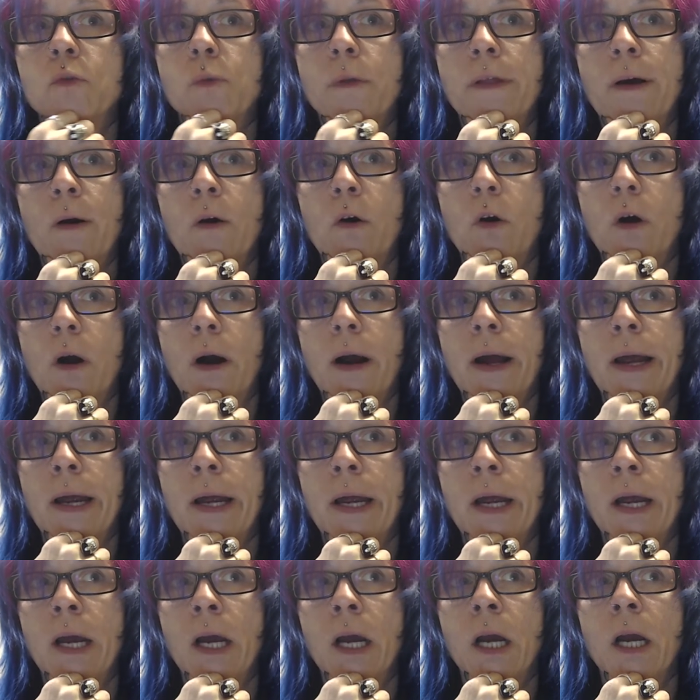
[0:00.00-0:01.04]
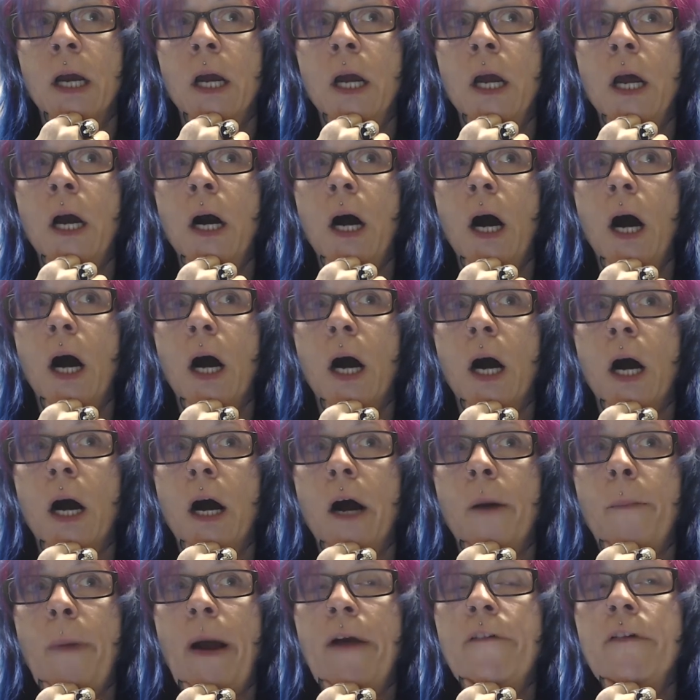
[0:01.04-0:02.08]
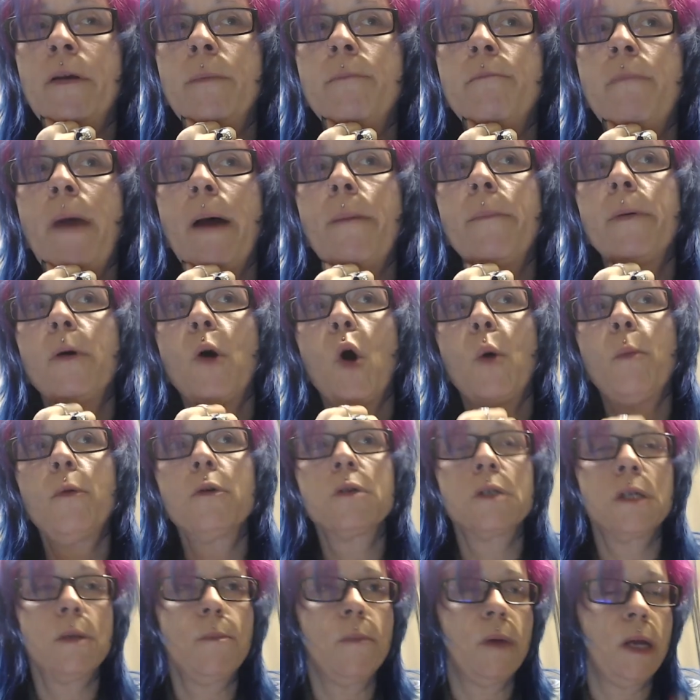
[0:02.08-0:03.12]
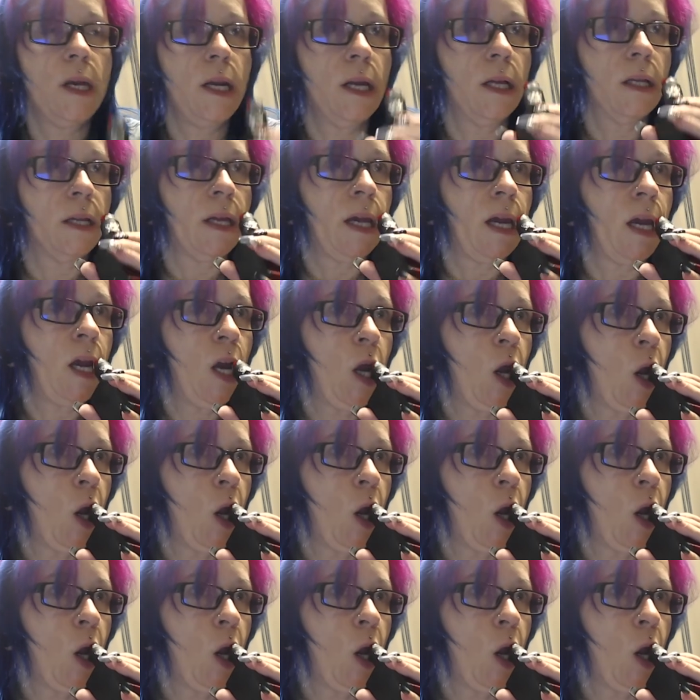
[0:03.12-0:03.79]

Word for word: without crying. Um, I remember almost immediately